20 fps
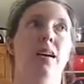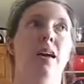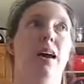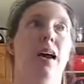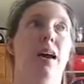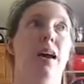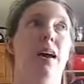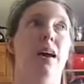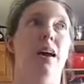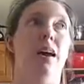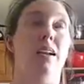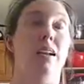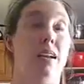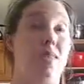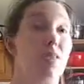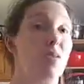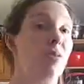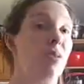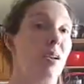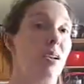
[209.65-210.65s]

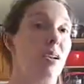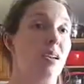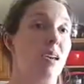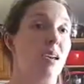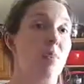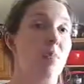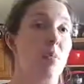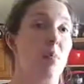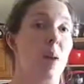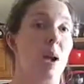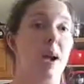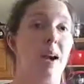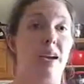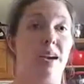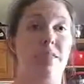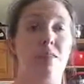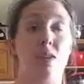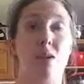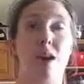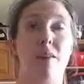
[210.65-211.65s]
Another thing to keep in mind,
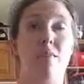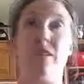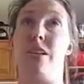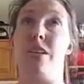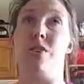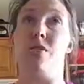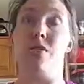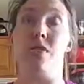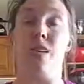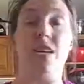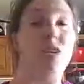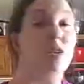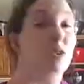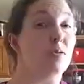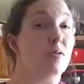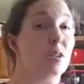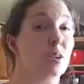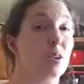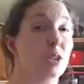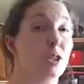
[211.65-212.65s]
if you haven't used it in
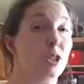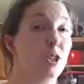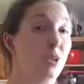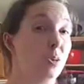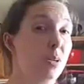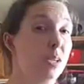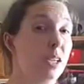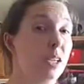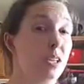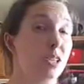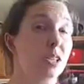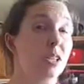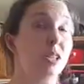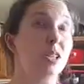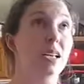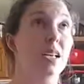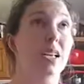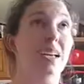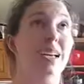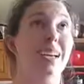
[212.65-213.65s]
over 2 years,